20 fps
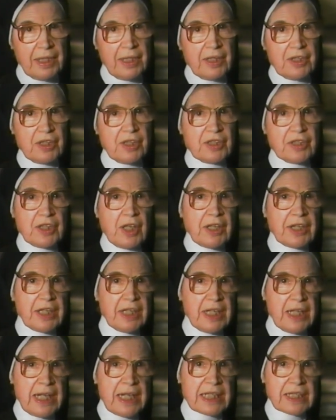She saw the
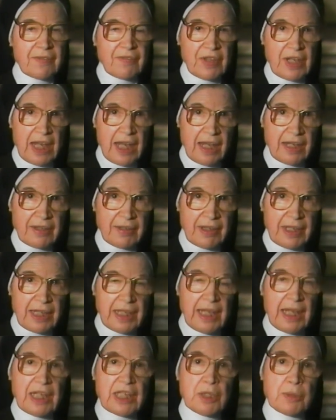needs of the elderly,
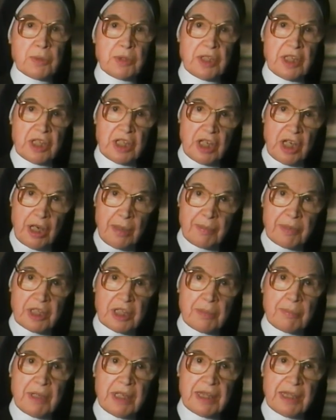and she was determined
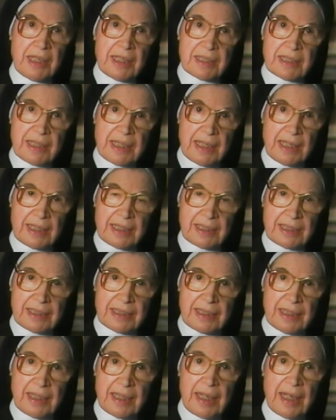to meet these
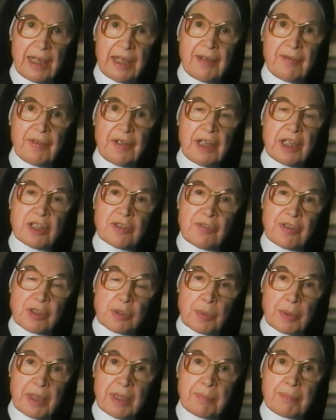needs on an
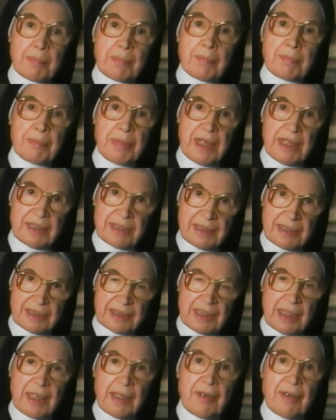individual basis